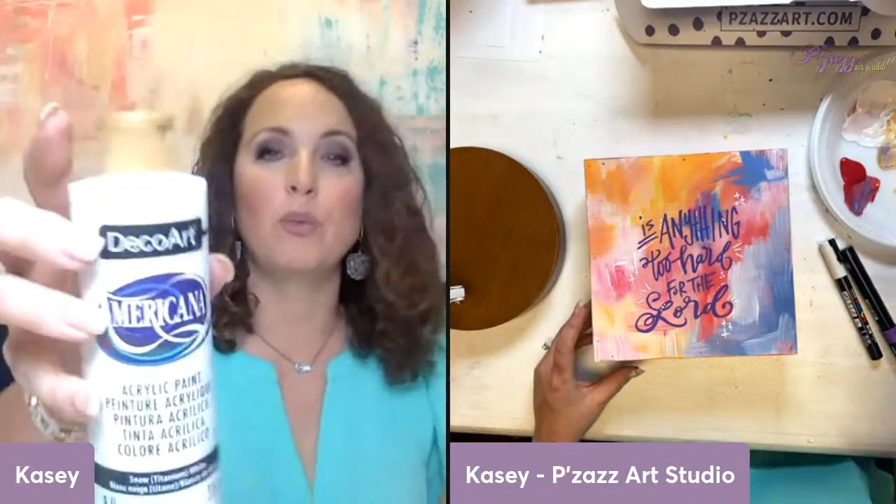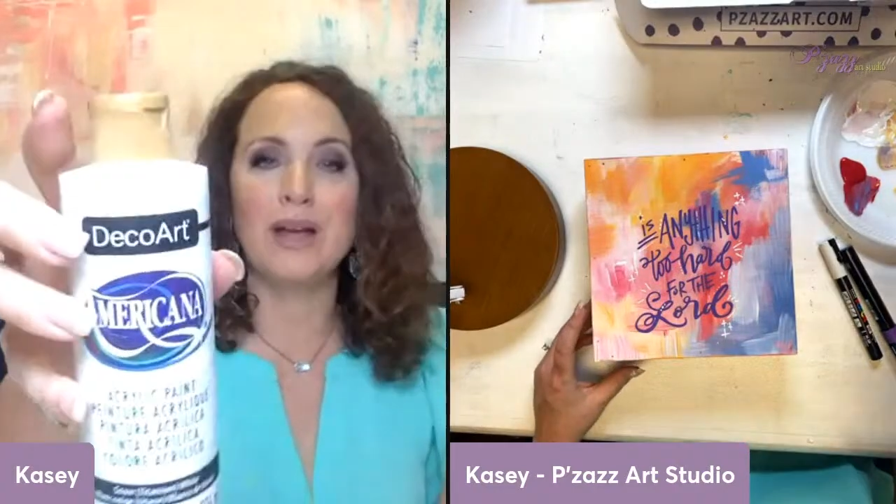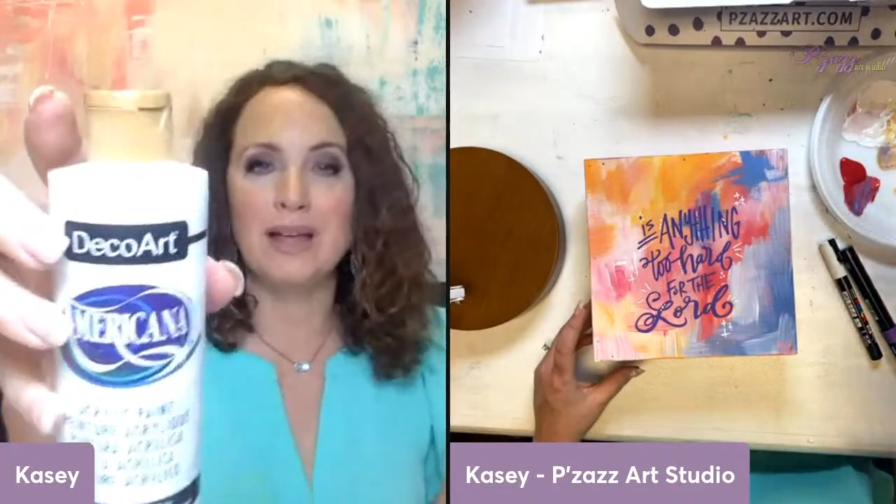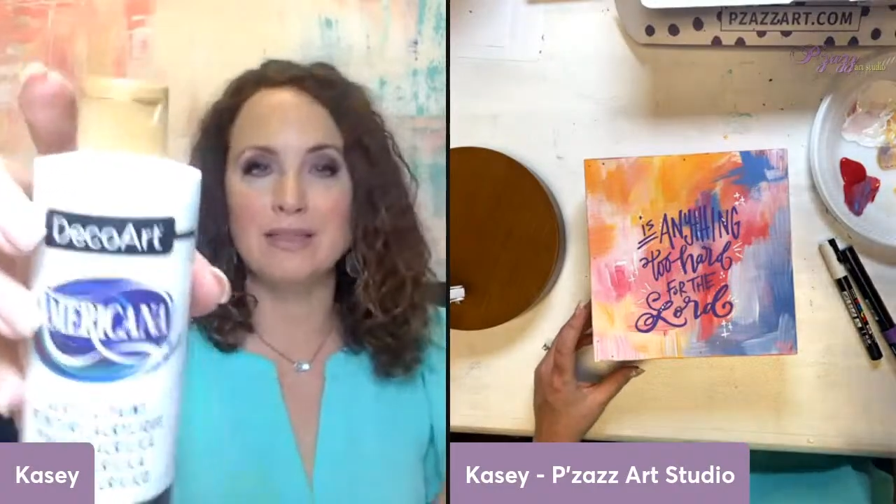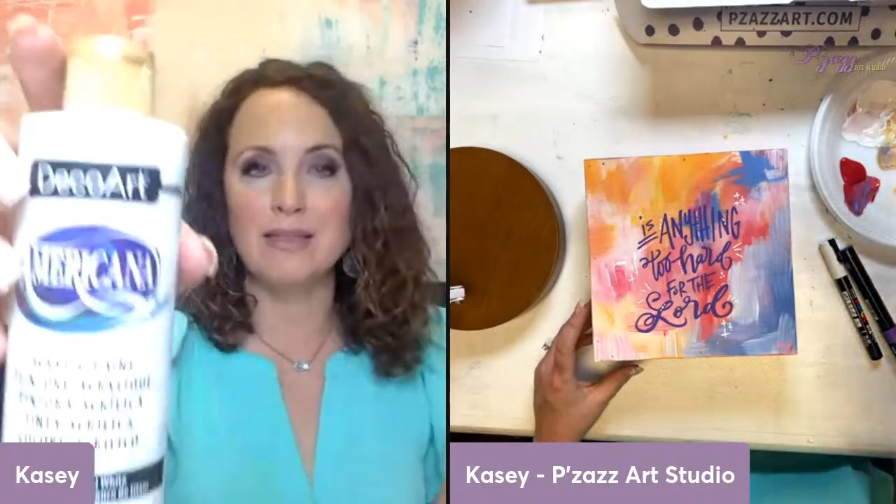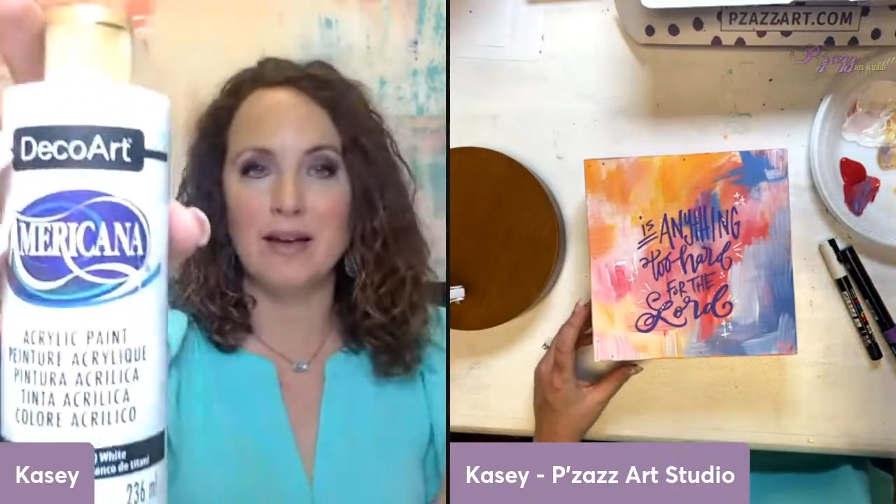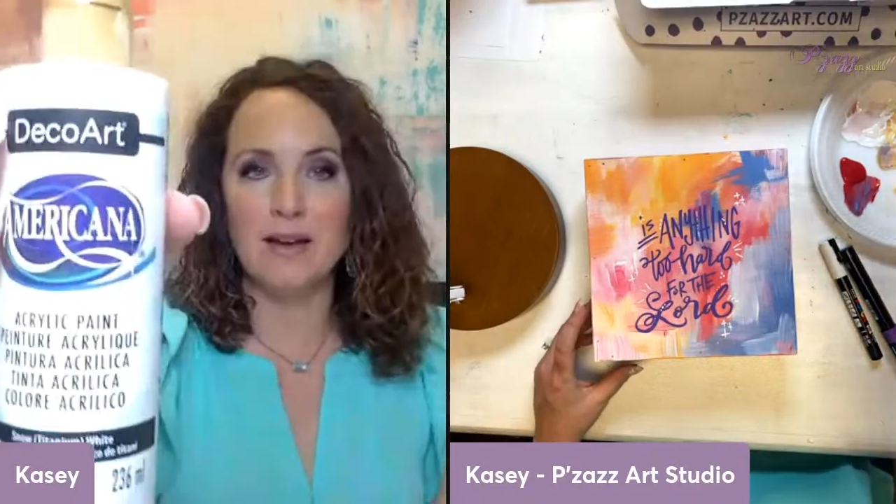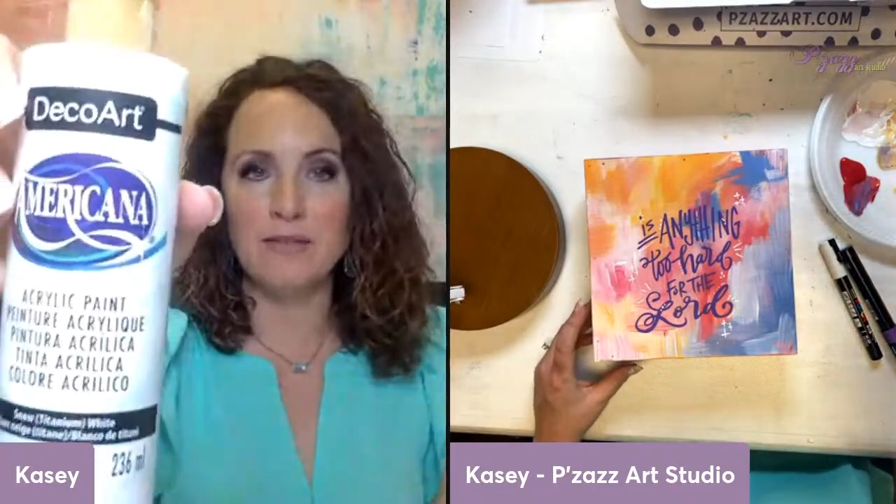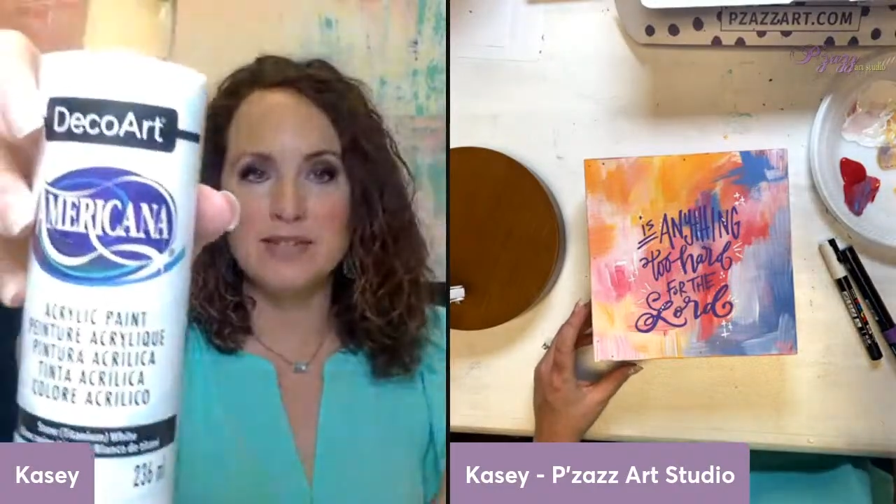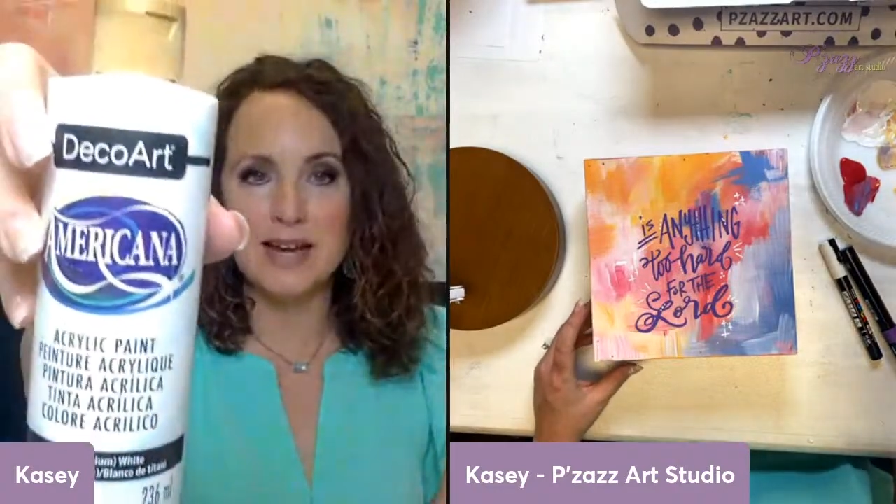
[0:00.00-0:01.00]
we
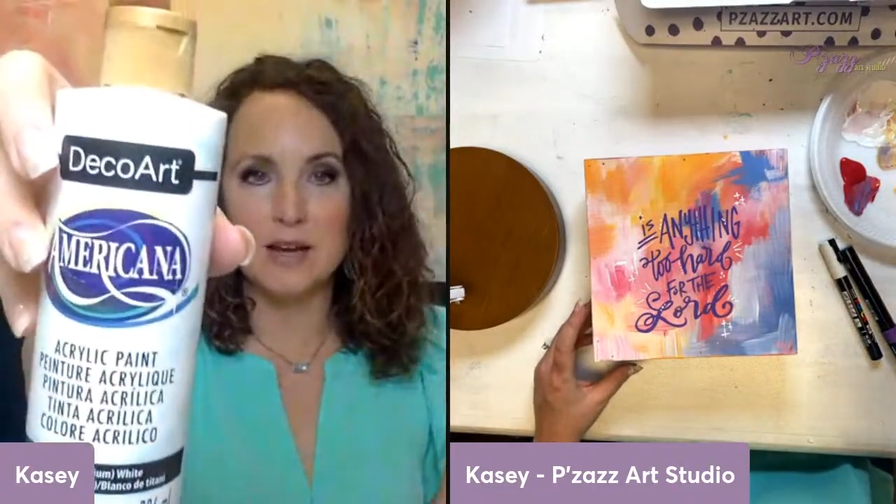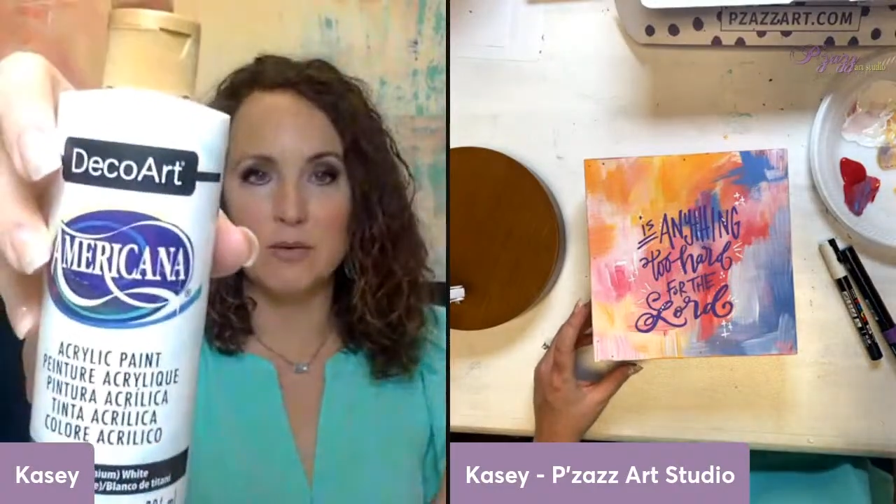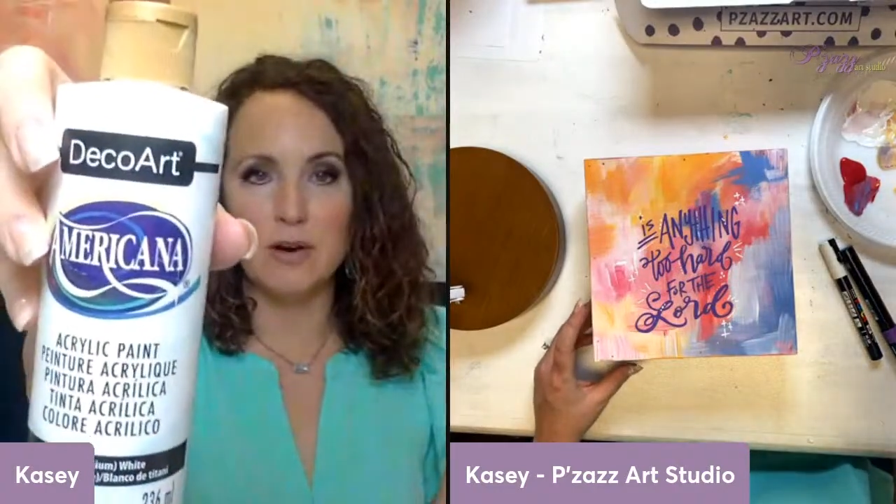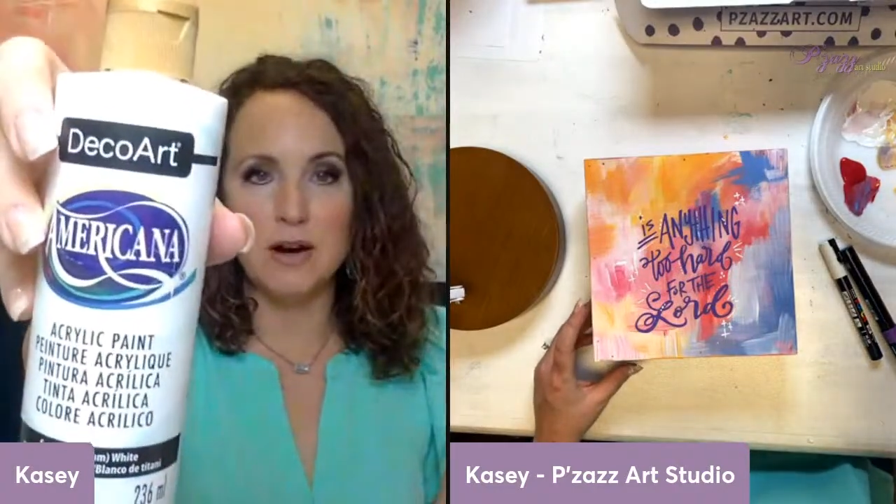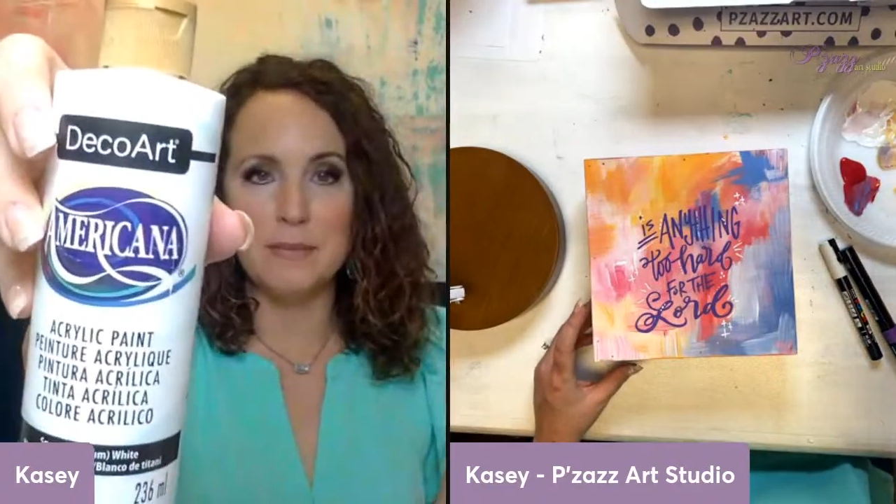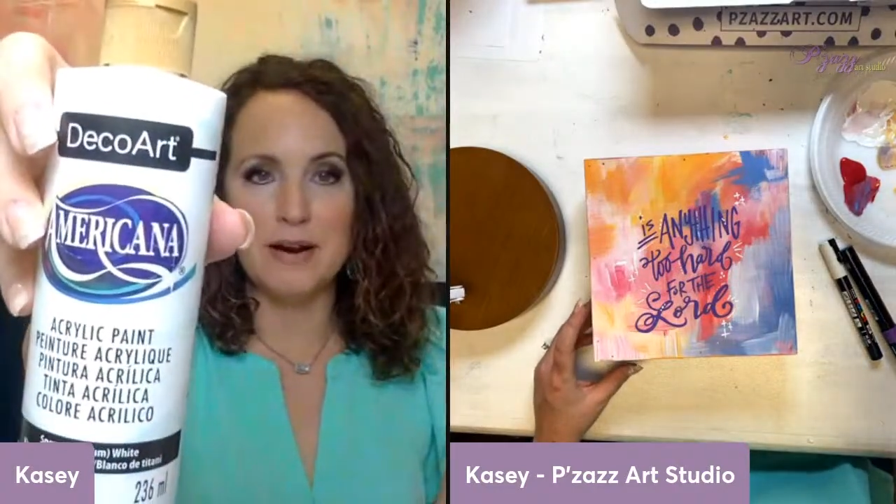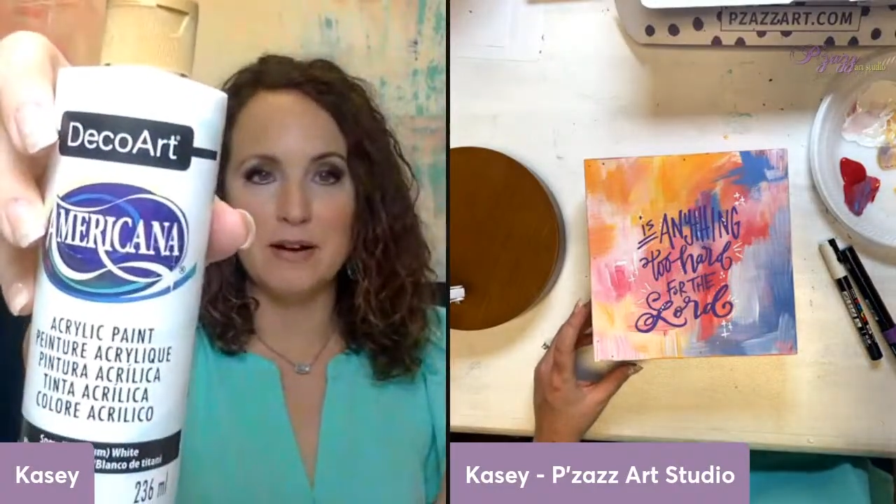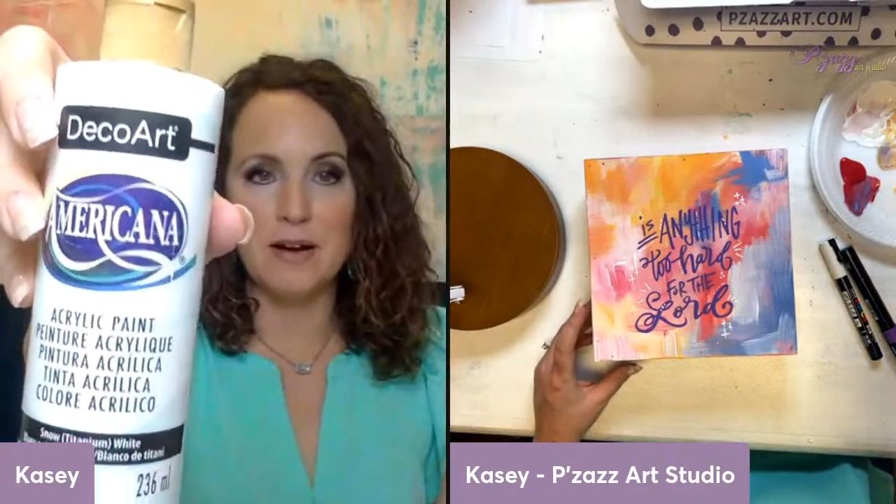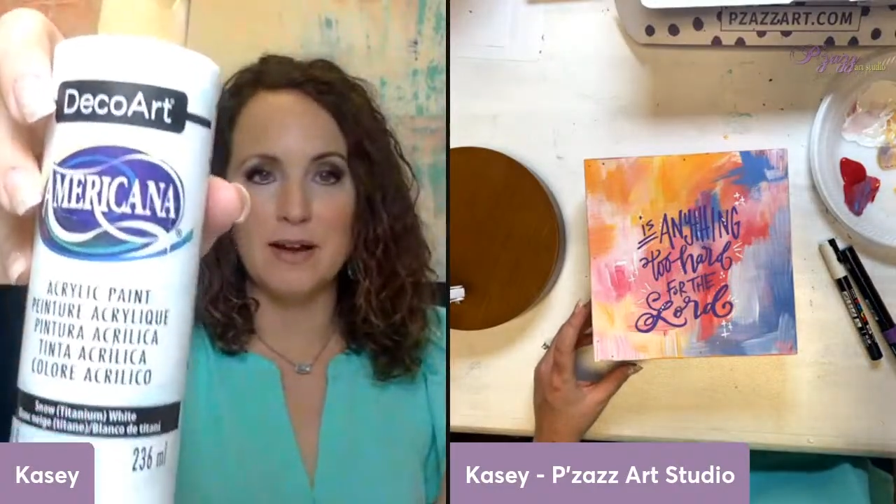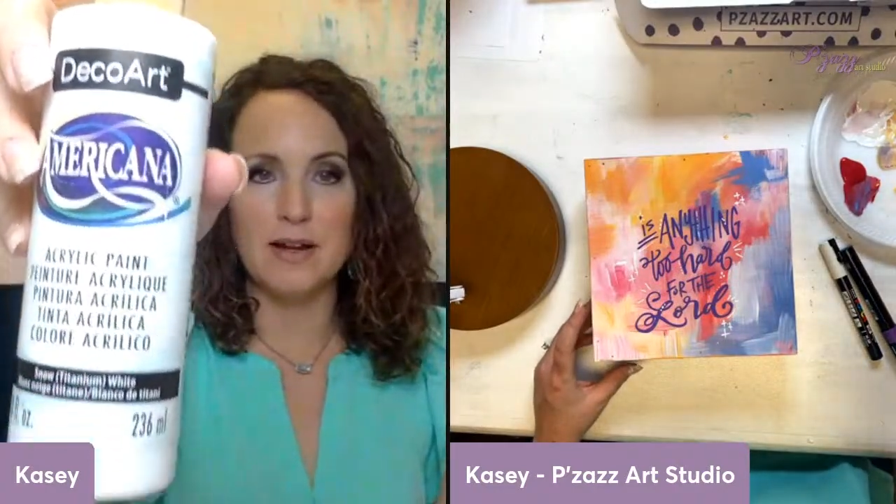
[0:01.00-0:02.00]
love Deco Art
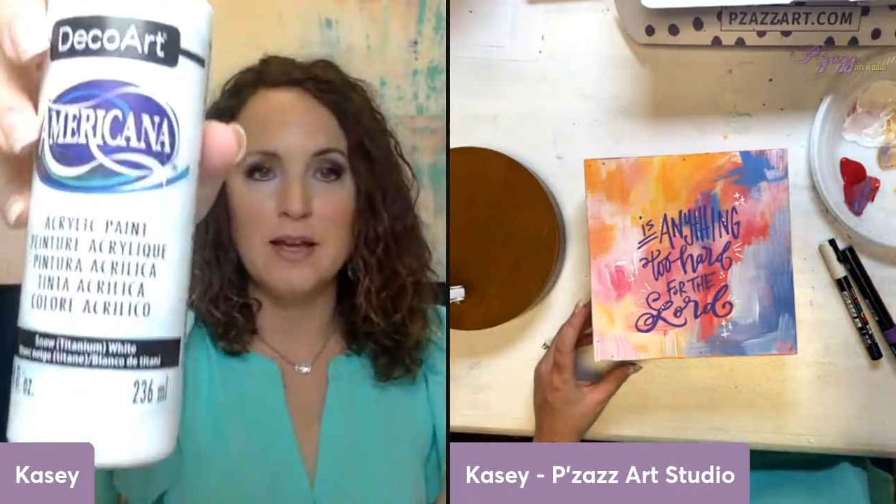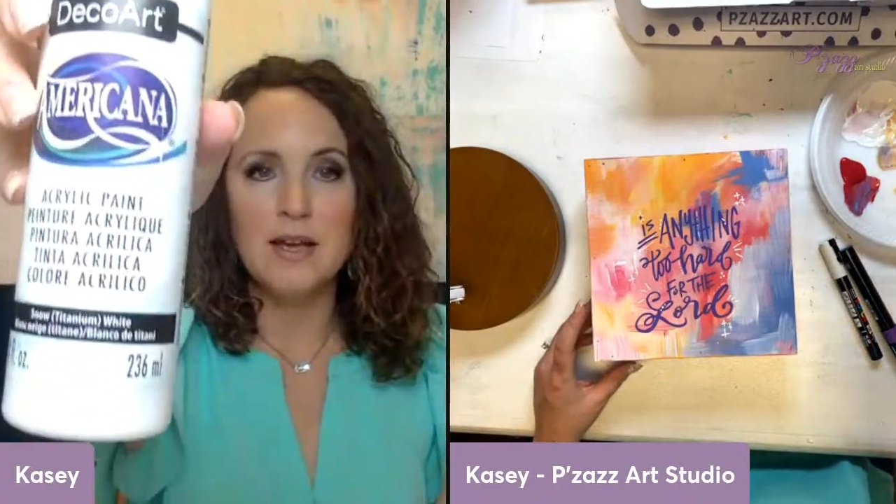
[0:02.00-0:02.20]
Americana.